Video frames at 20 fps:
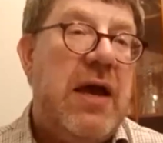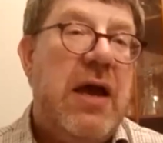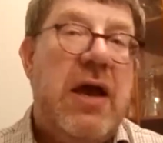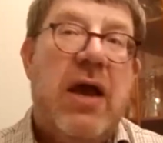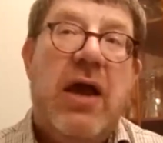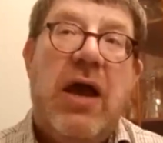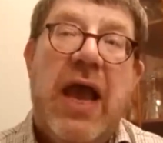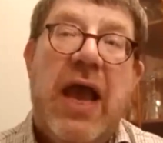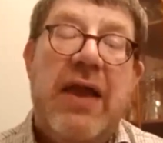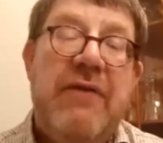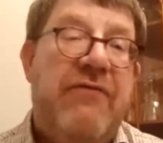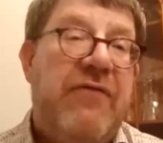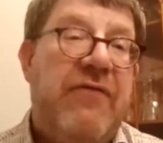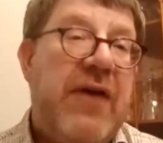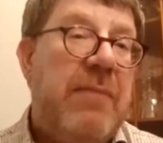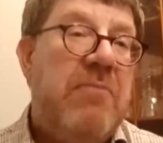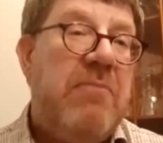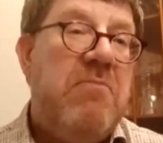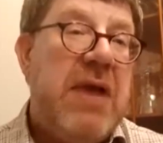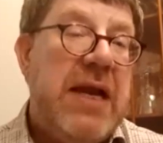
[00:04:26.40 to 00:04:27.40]
in
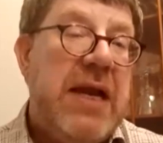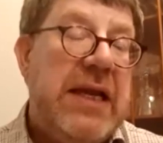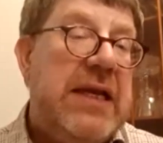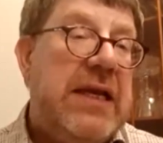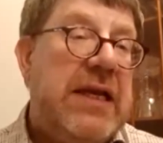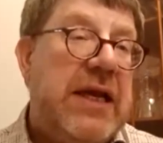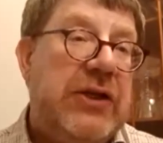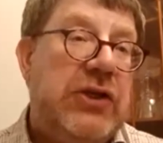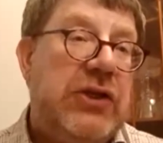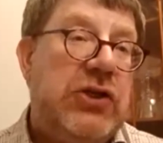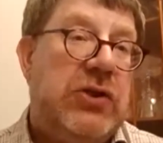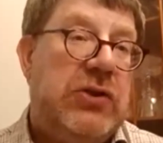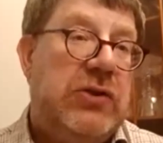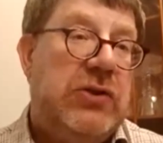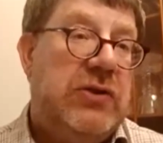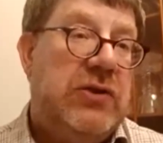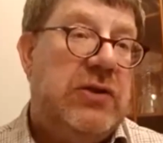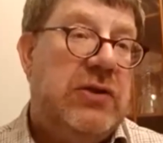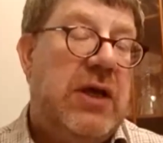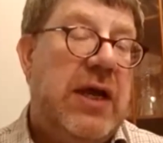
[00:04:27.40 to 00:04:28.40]
fact, many
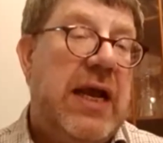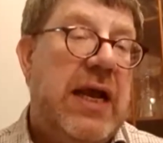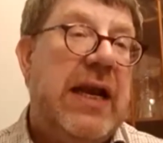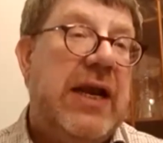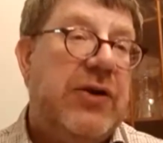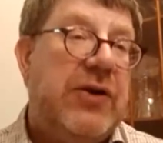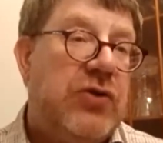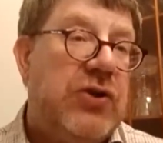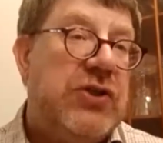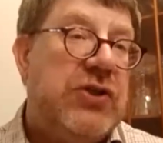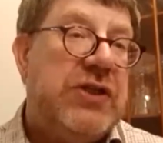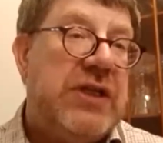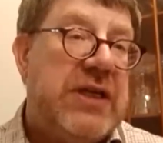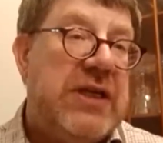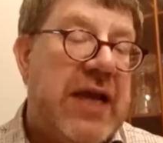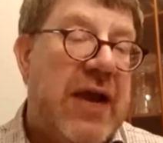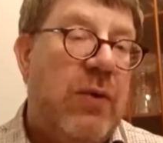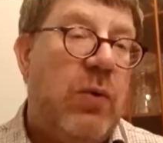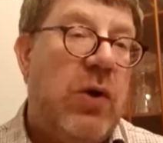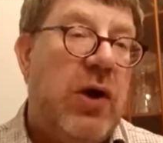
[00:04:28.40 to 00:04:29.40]
nations' electricity
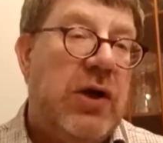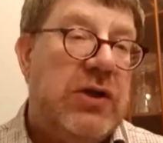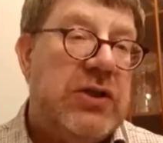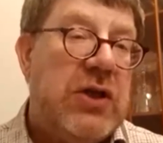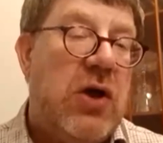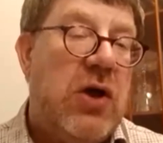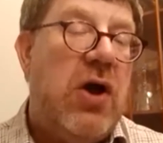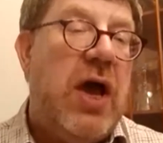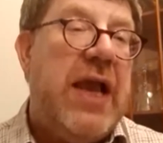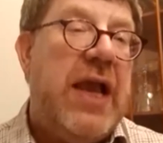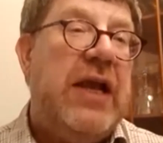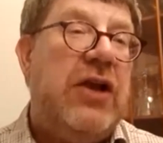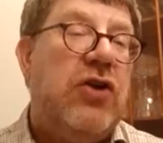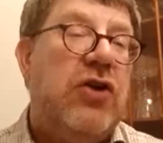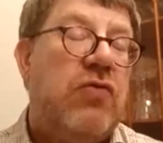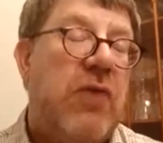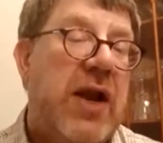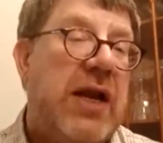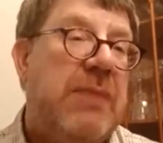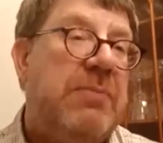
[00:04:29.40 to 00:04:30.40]
networks are
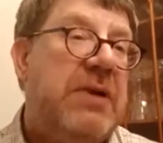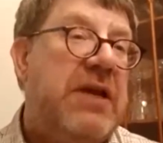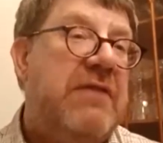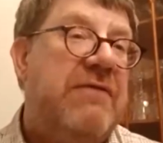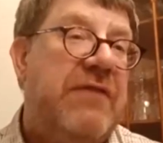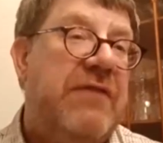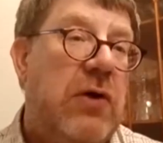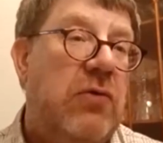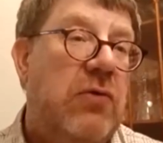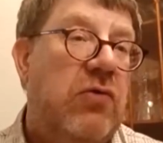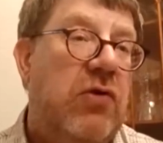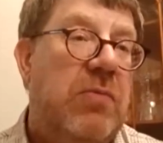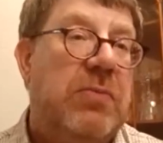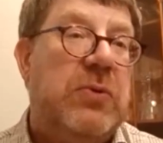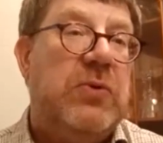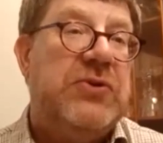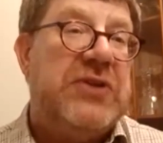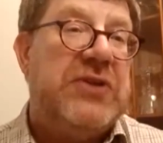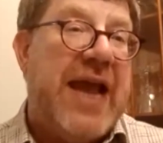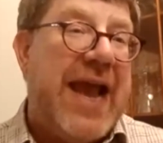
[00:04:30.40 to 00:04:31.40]
incredibly vulnerable
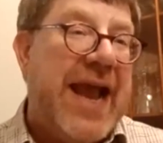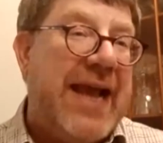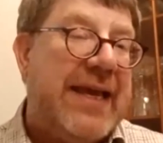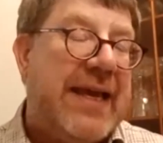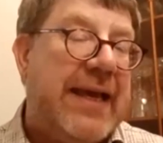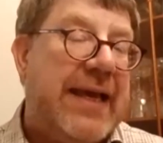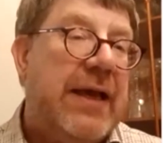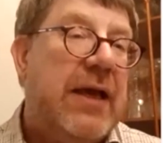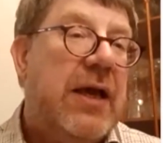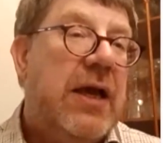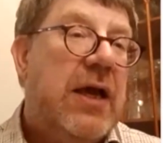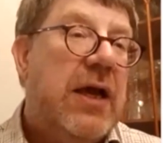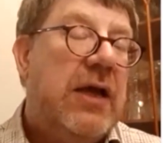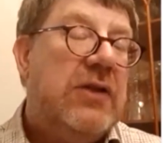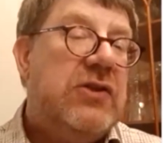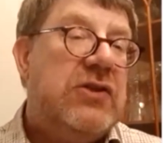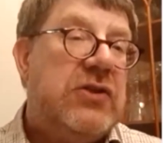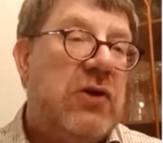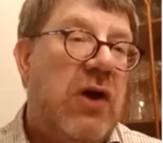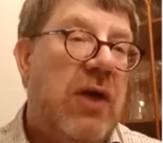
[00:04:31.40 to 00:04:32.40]
to hacking and
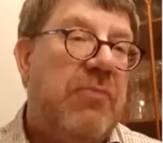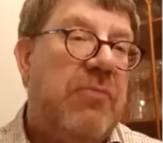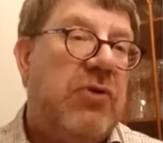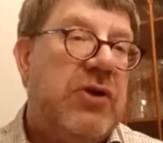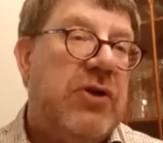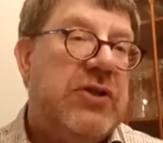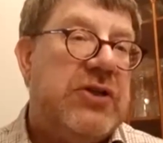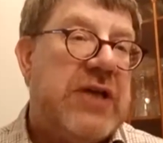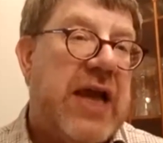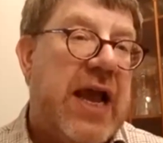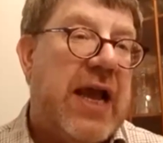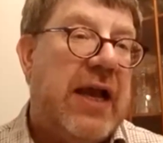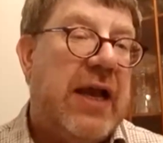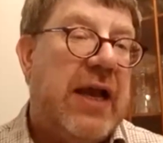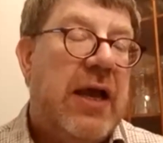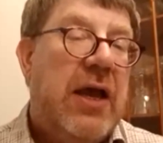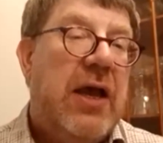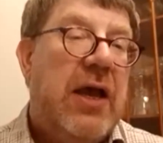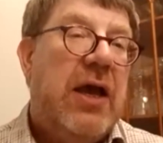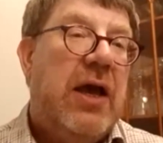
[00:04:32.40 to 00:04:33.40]
cyber attack.
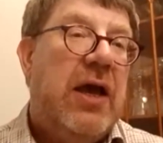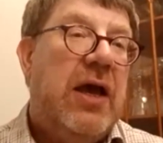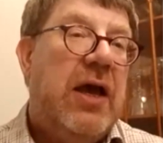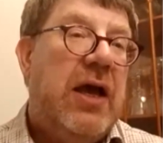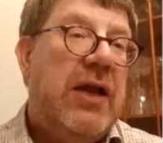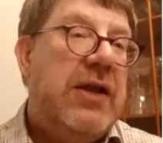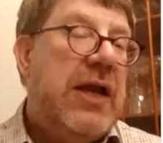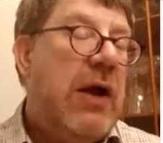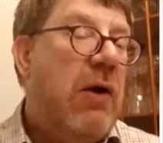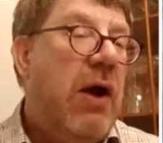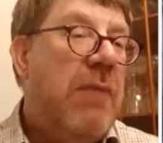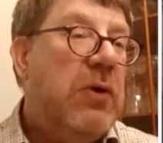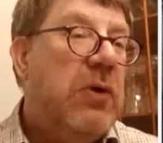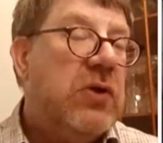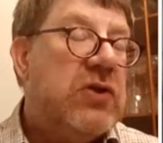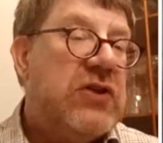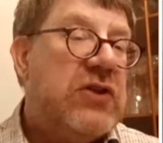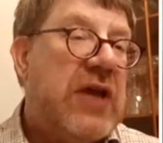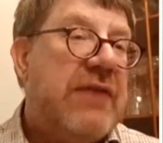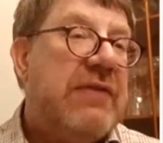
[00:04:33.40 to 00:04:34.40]
Now, I'm not
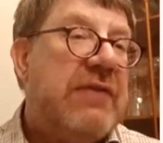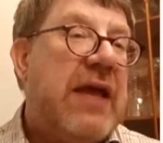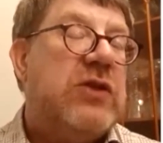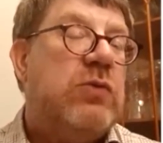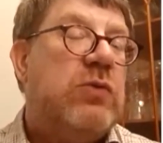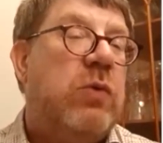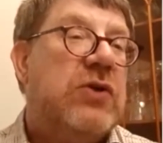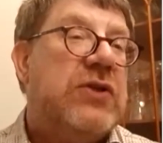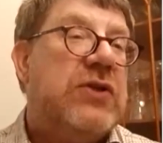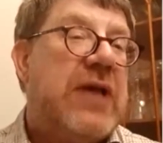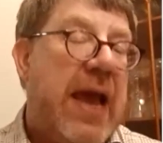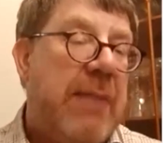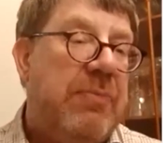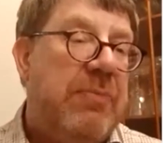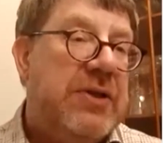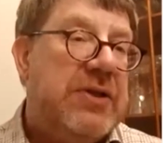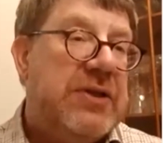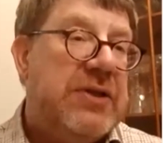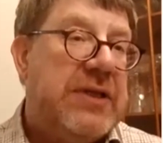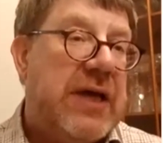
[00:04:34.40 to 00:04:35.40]
saying that's what's
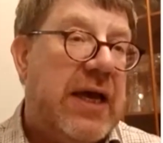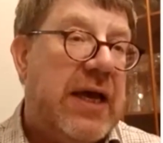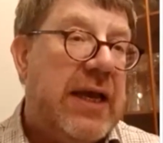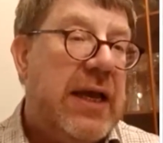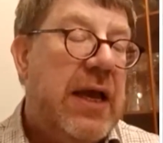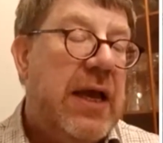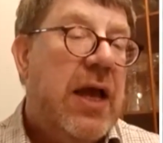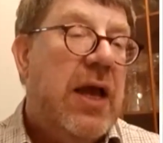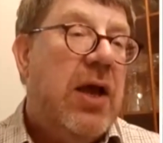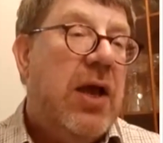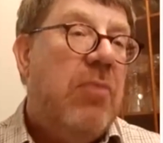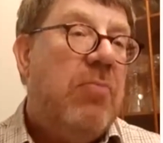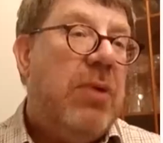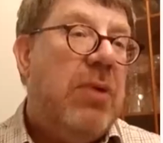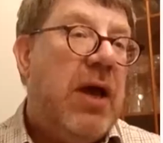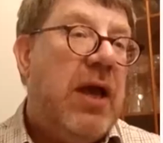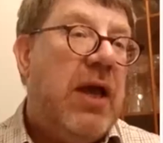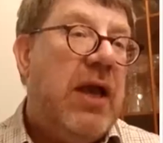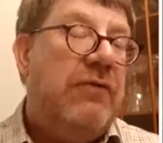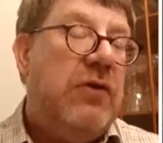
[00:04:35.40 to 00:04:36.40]
happened today,
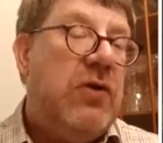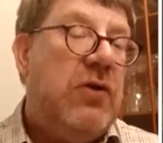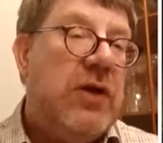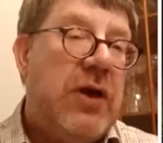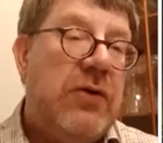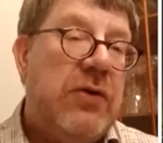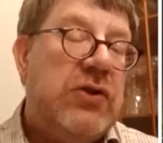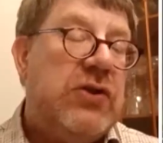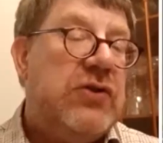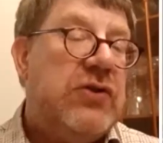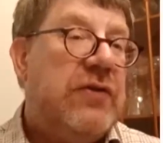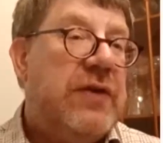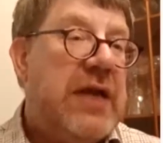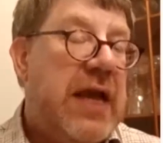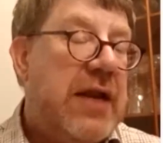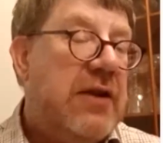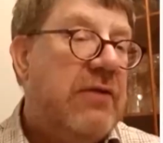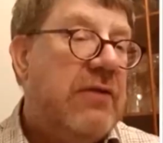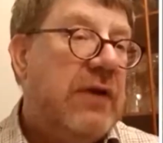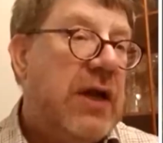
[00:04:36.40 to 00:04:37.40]
but if you notice at the
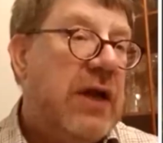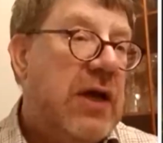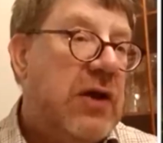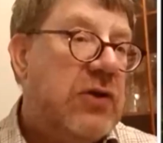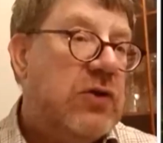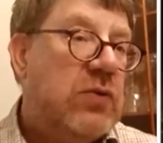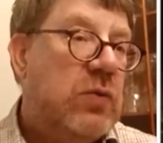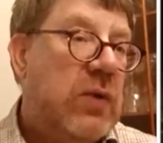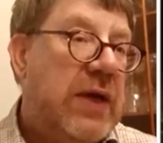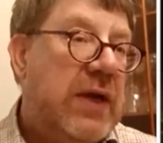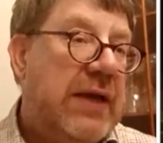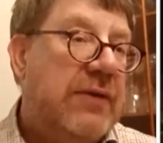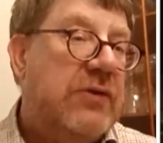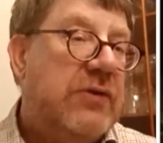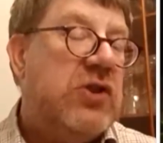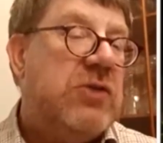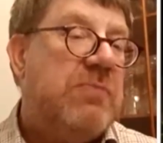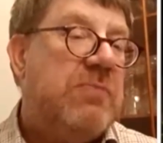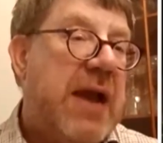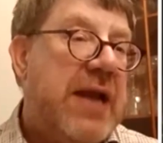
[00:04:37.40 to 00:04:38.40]
end of last week, the
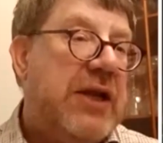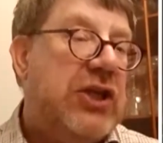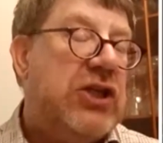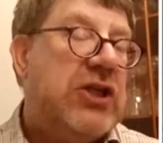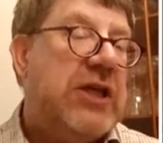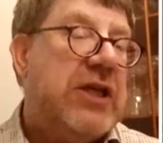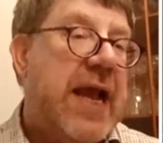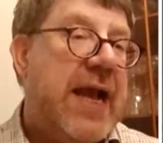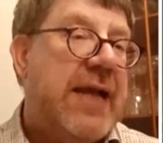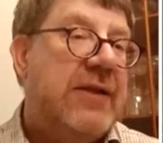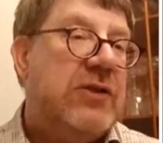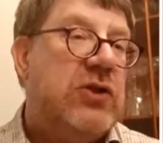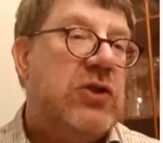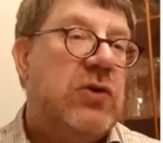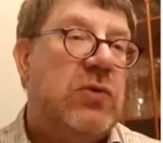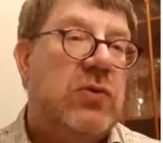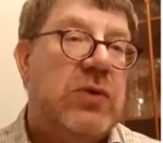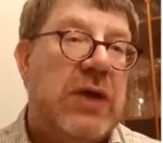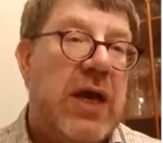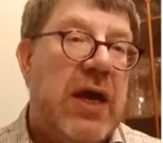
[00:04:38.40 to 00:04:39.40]
Spanish
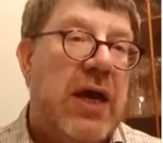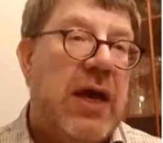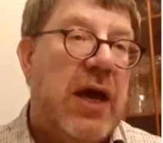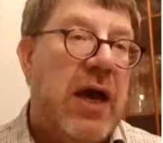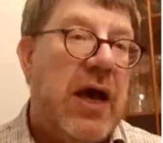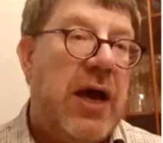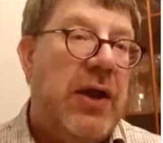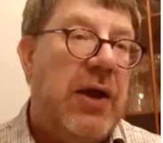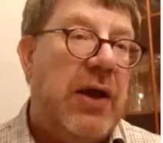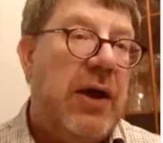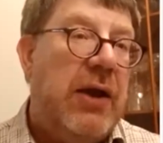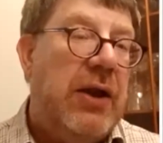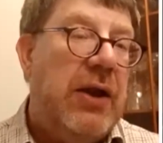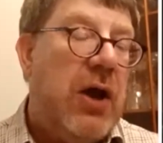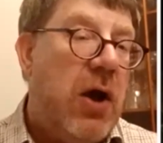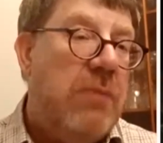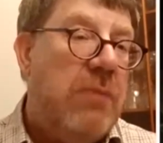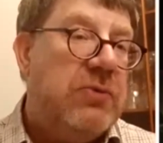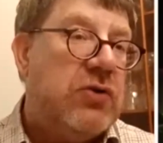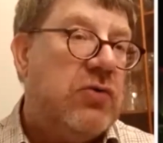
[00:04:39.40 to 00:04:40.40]
cancelled an
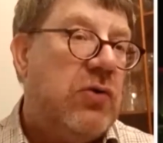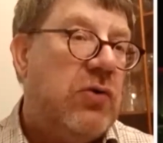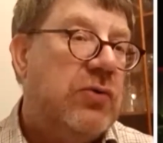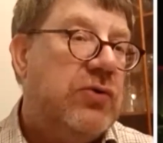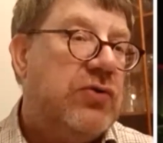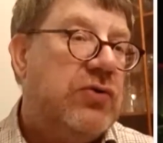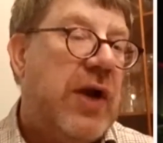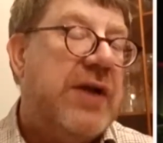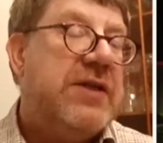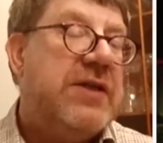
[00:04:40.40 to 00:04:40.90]
arms contract, a